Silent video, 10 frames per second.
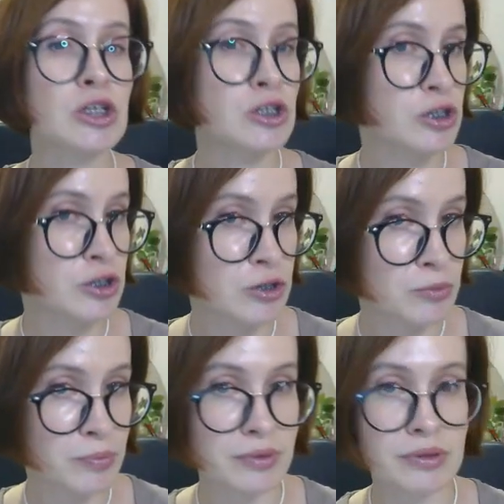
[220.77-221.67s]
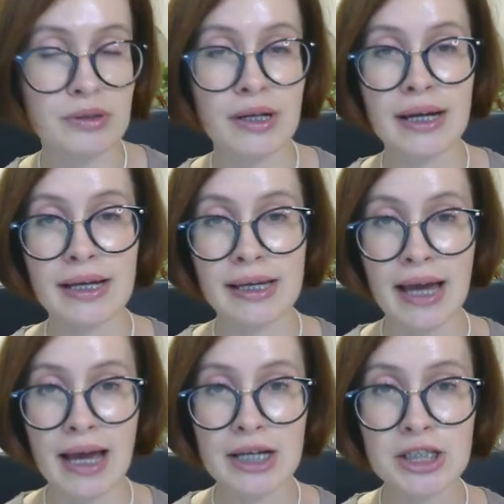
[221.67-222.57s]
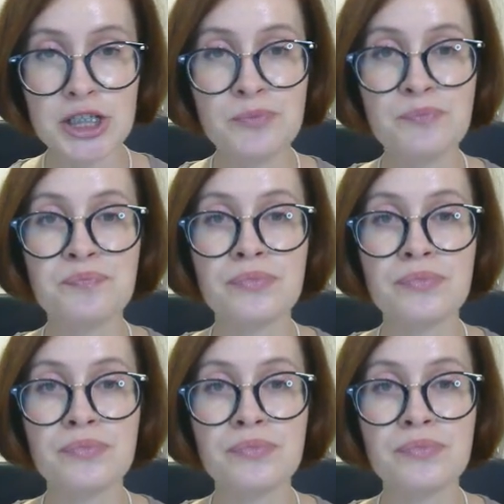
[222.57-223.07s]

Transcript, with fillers: Super Cache.